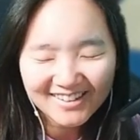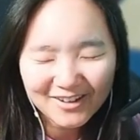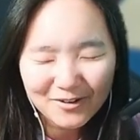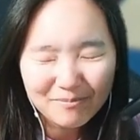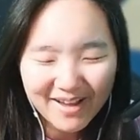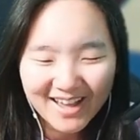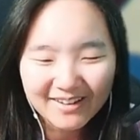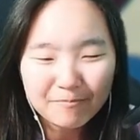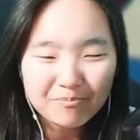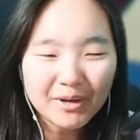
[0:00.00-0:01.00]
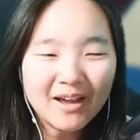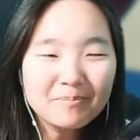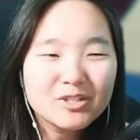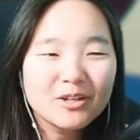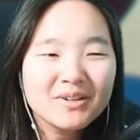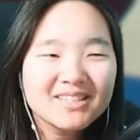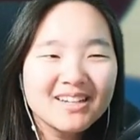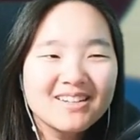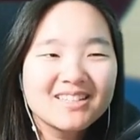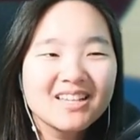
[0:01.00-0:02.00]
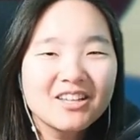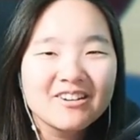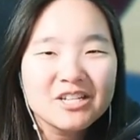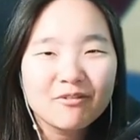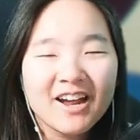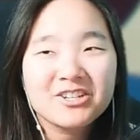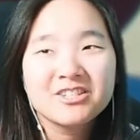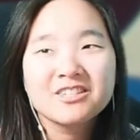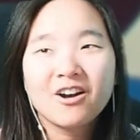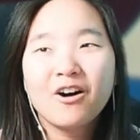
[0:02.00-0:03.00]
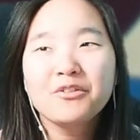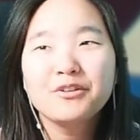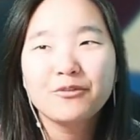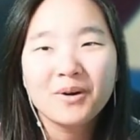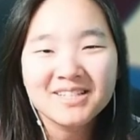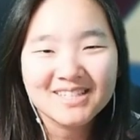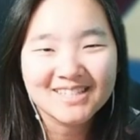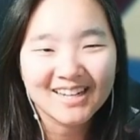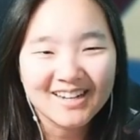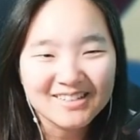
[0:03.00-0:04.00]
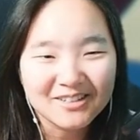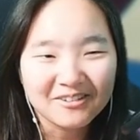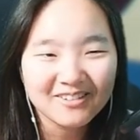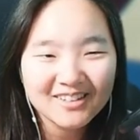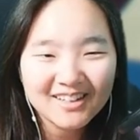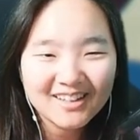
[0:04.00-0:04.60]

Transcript: Oh man, but I'm so excited to see their interactions, and all the voices that I do